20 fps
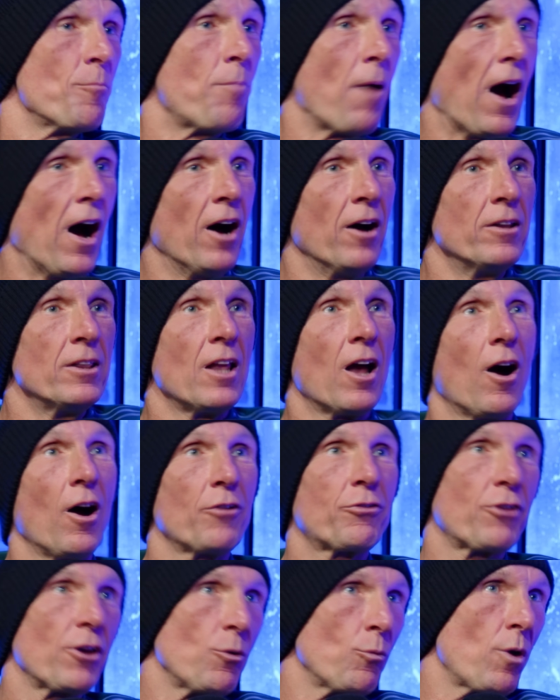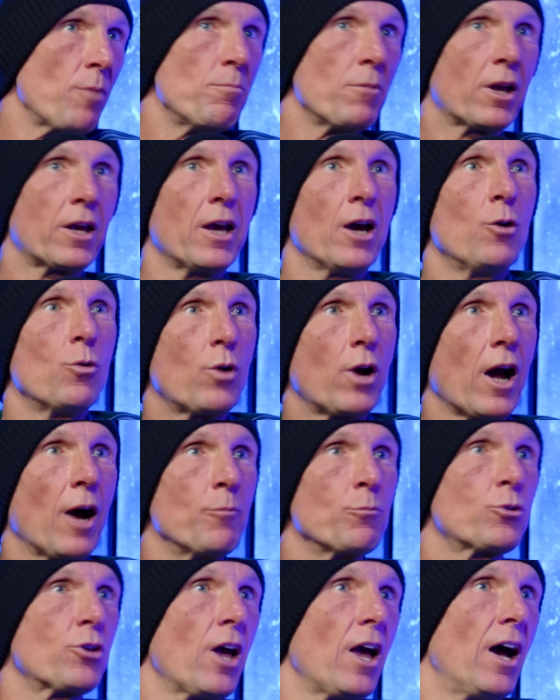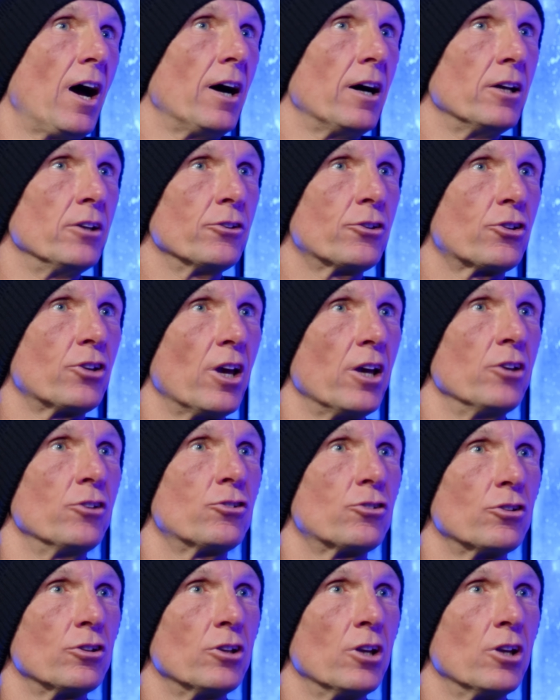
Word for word: But I think when Mikel comes out and says,